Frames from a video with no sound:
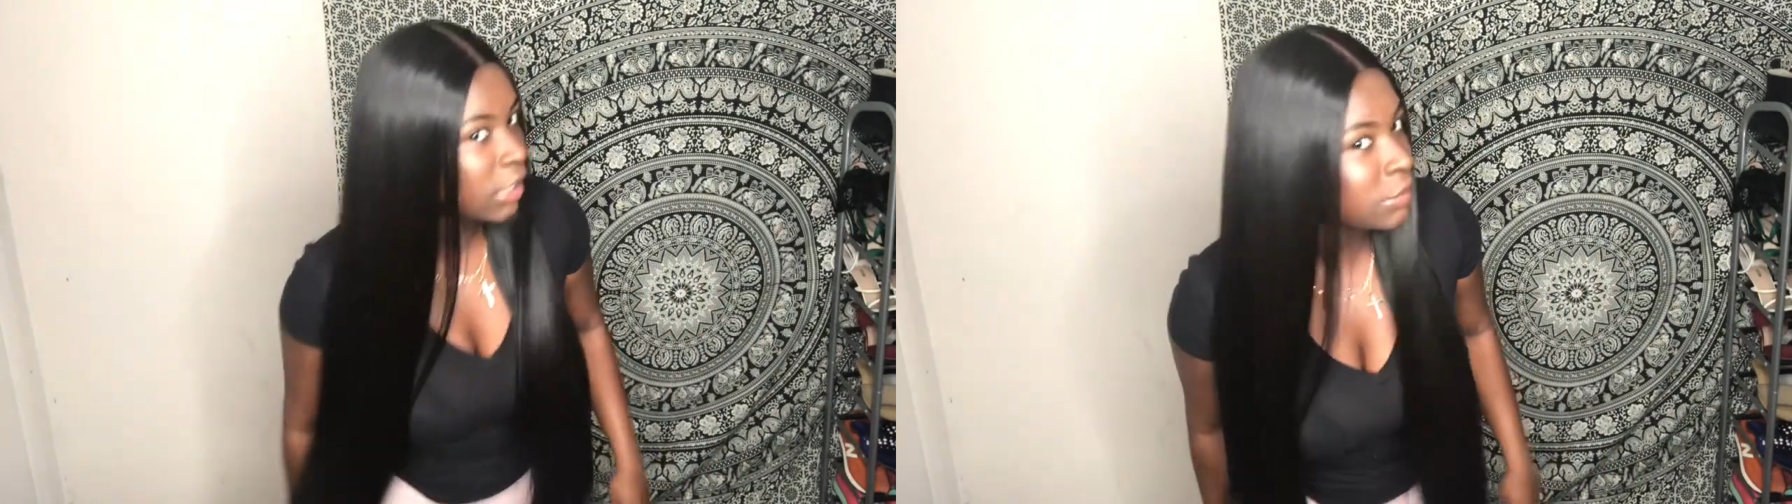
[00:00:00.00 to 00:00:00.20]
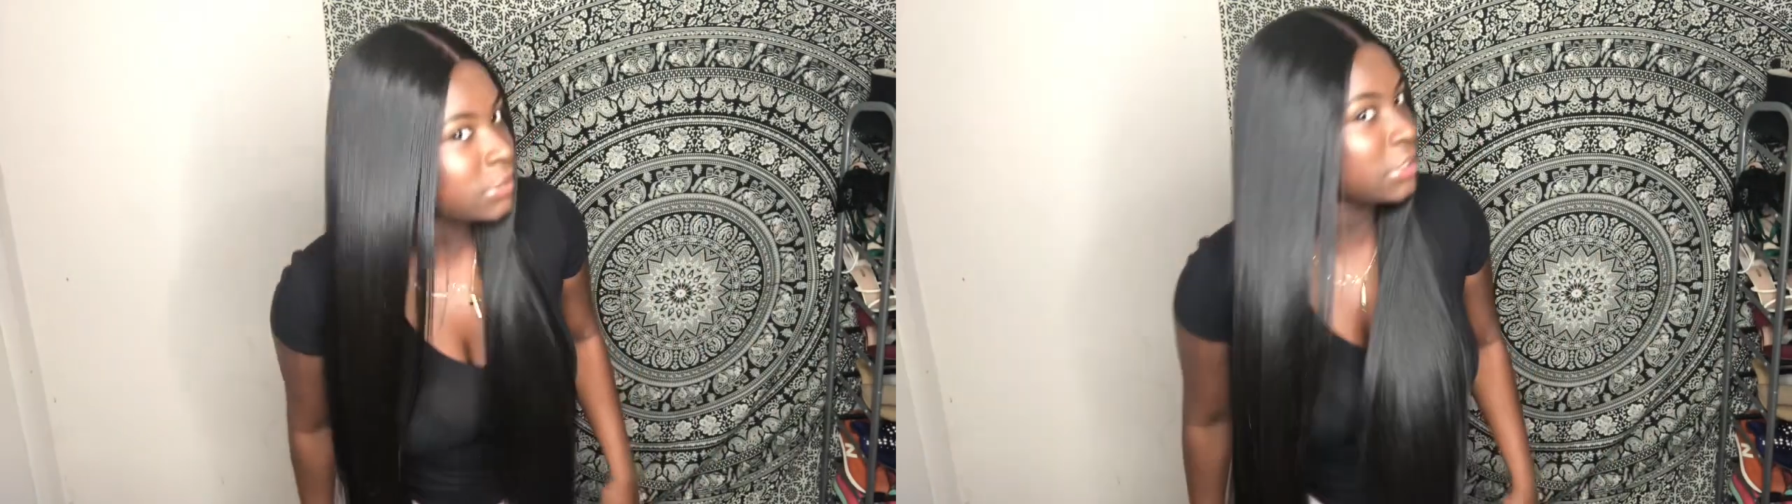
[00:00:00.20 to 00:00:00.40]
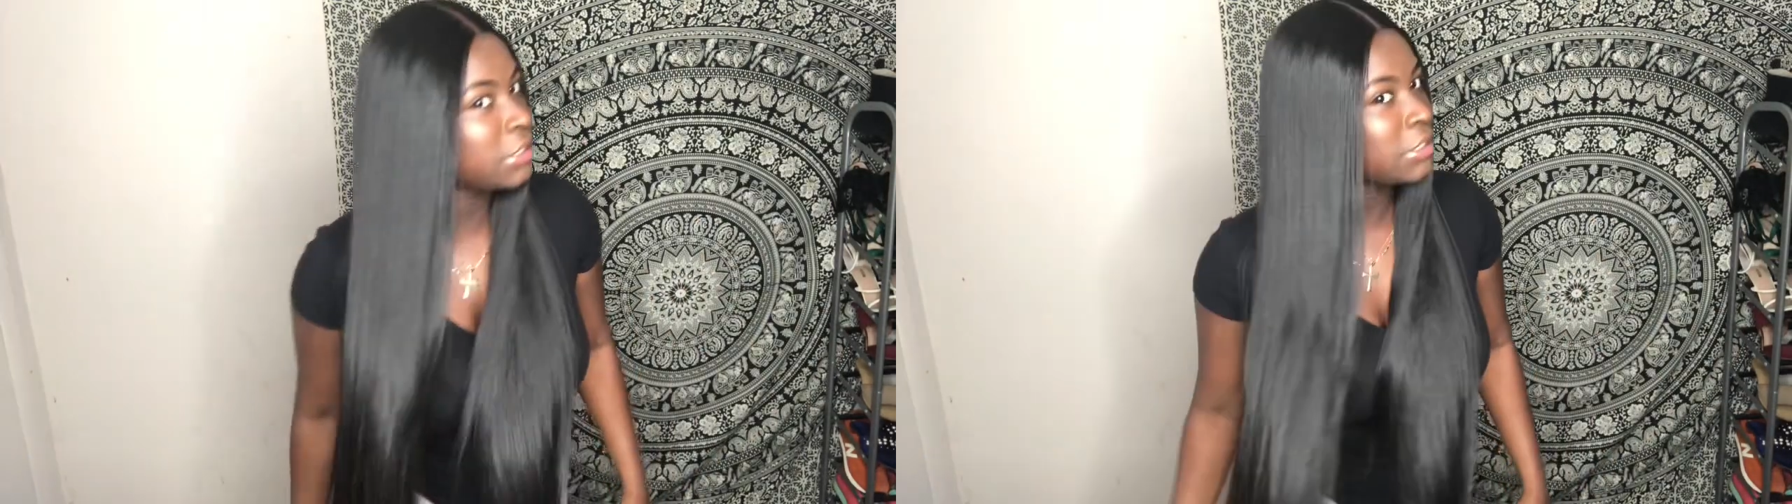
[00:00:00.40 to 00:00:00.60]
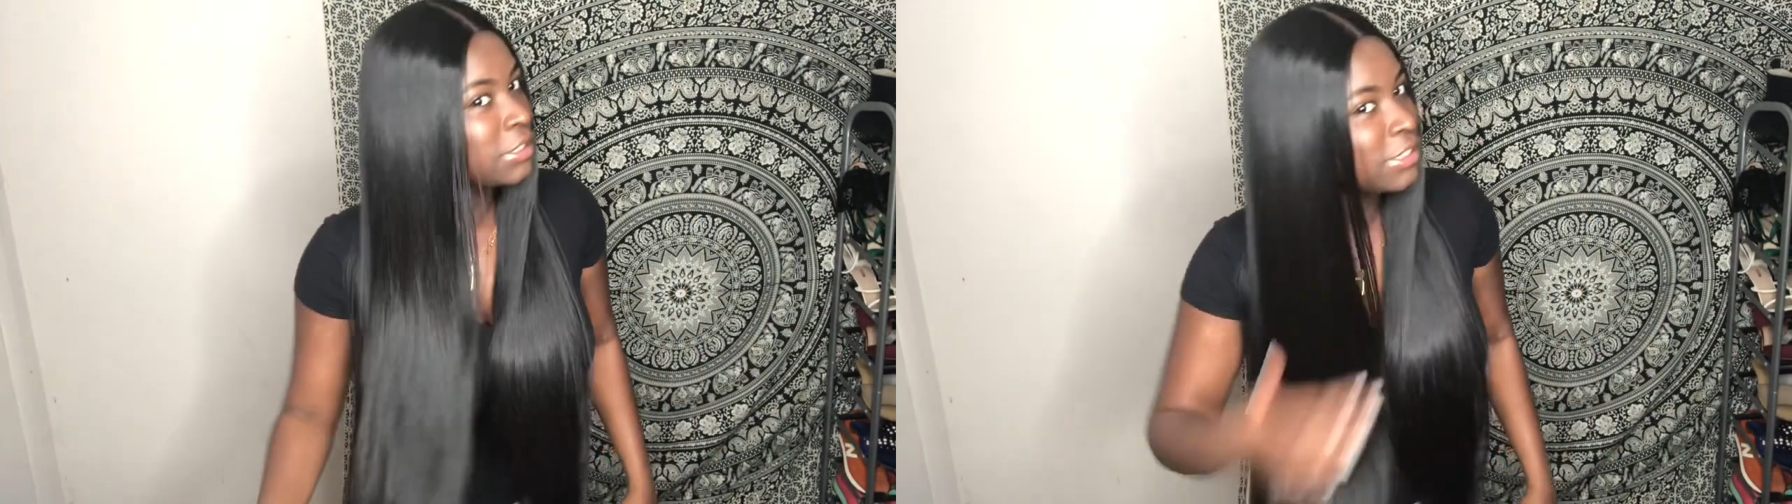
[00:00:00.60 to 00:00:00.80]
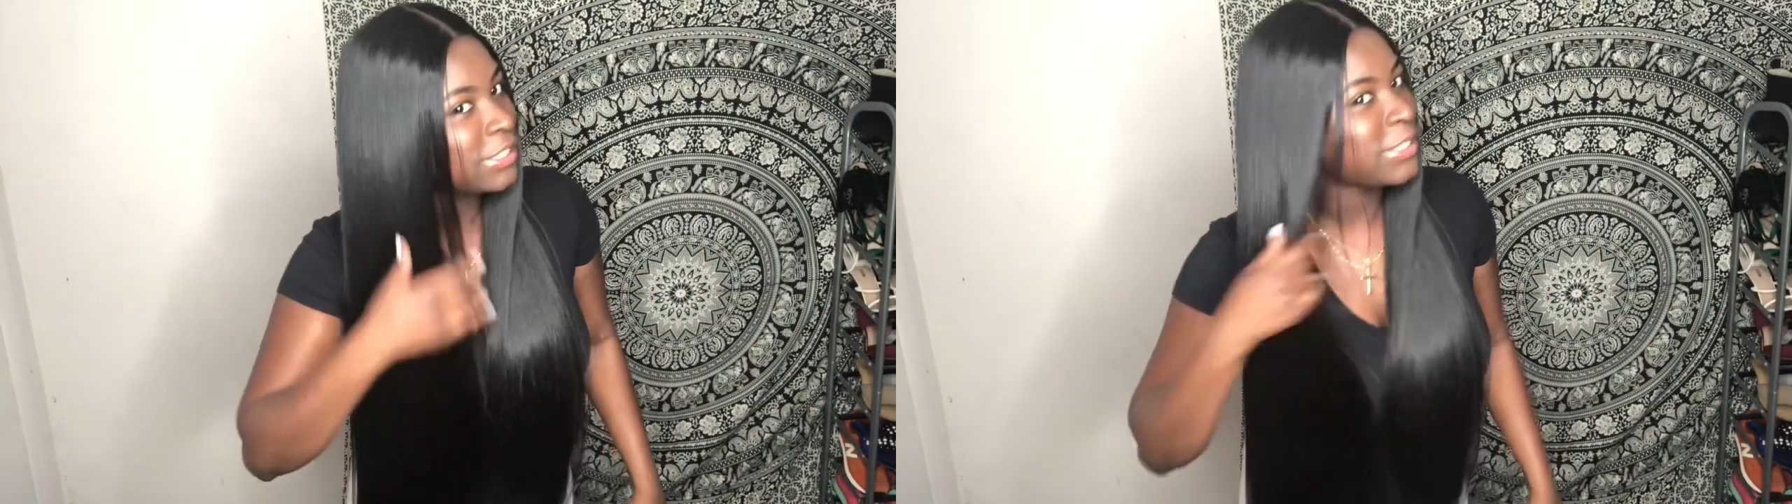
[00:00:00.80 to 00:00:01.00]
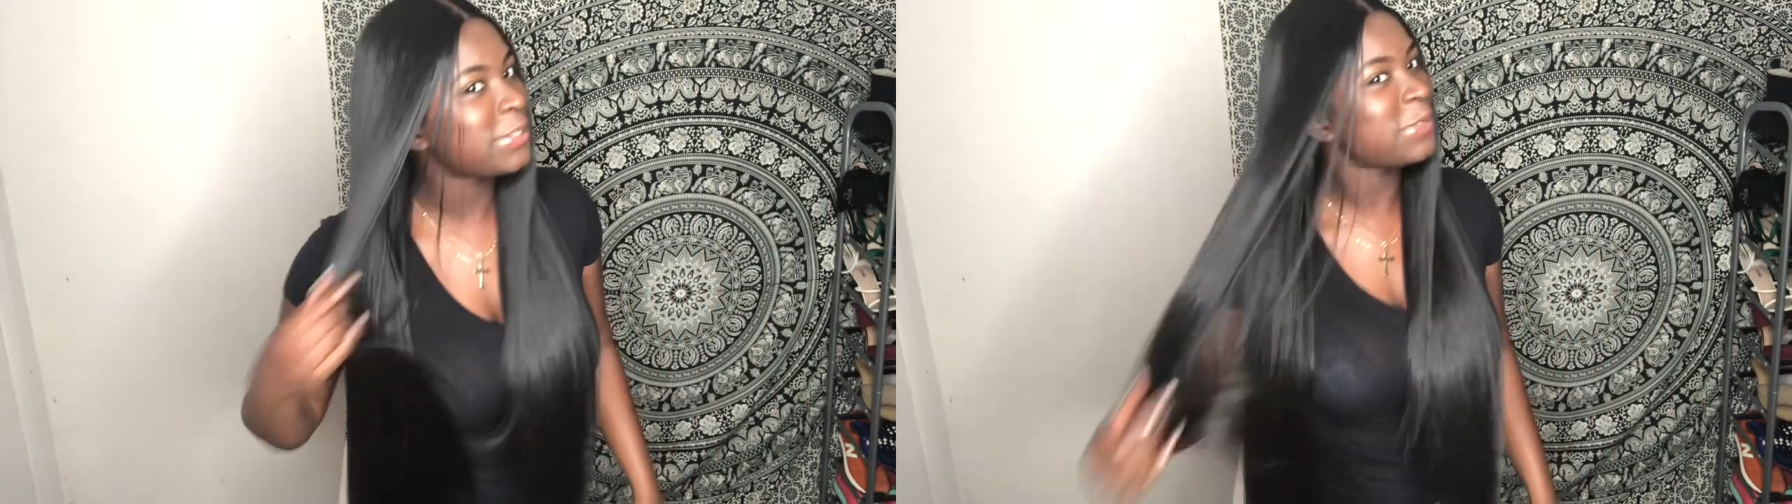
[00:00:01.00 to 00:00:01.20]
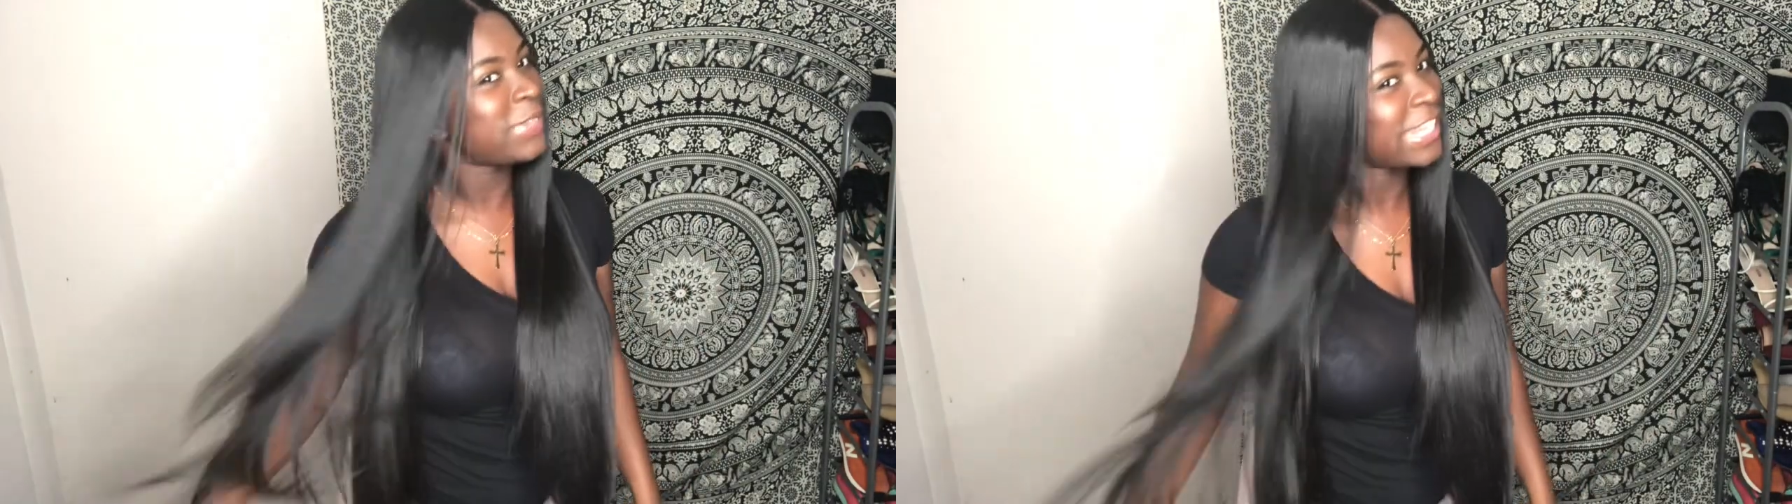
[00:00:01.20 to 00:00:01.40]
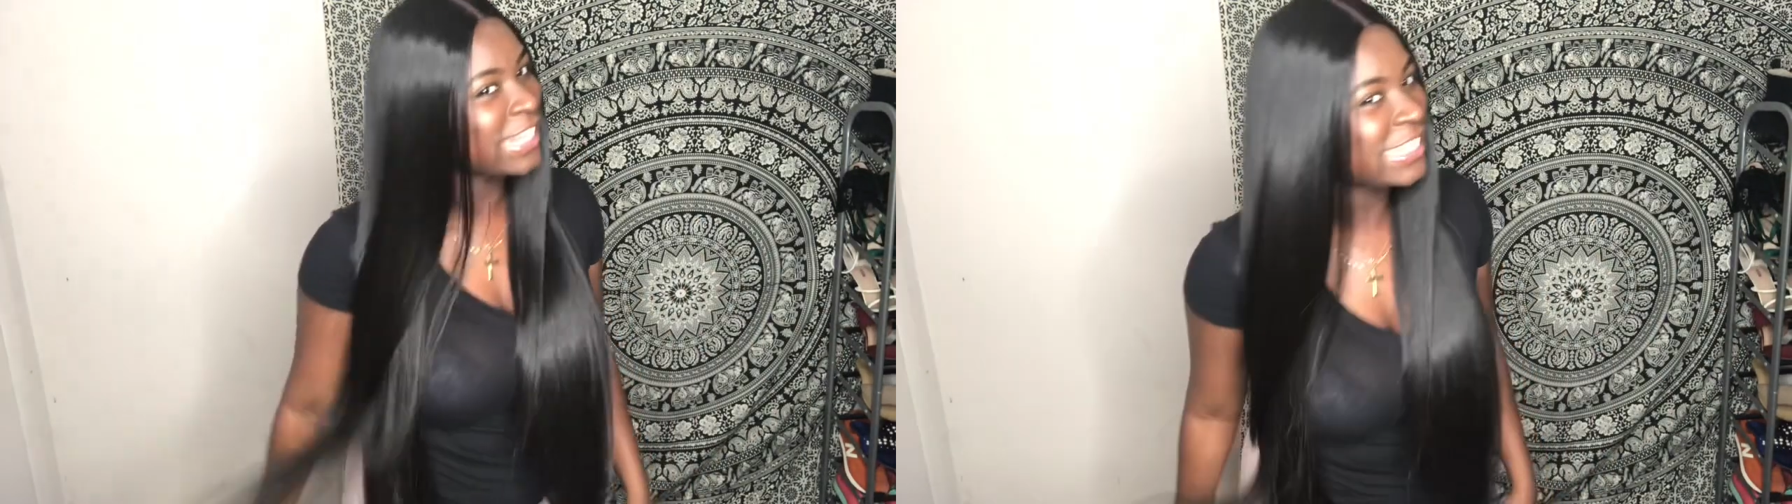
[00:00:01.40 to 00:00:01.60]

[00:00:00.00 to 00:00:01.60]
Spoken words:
I be, making